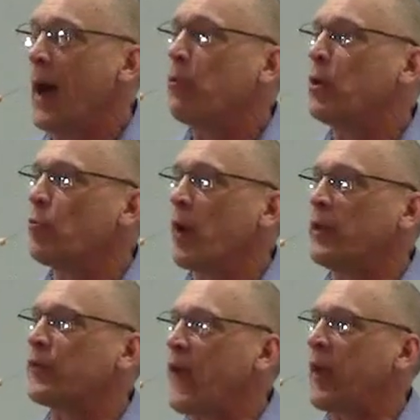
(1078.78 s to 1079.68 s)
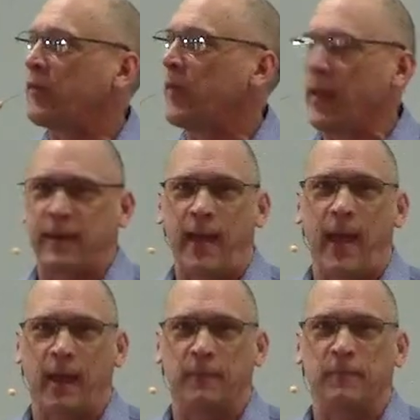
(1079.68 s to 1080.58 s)
I'm going to run as fast as I
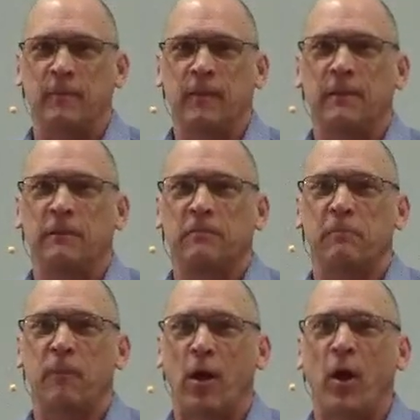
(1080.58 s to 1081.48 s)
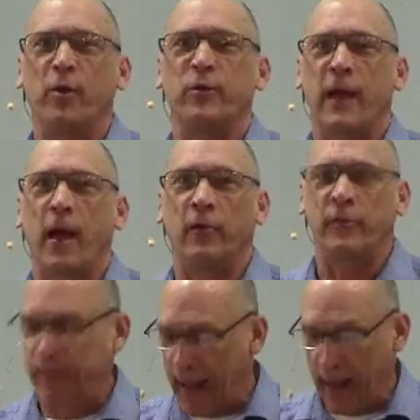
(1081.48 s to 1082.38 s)
can, about 100 yards
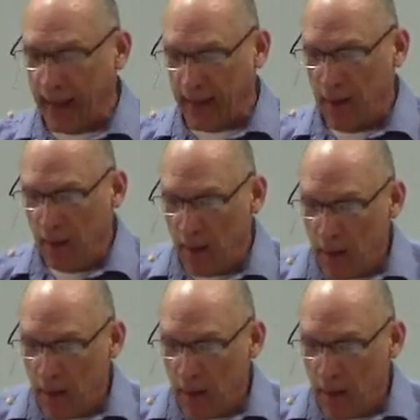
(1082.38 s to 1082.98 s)
an hour.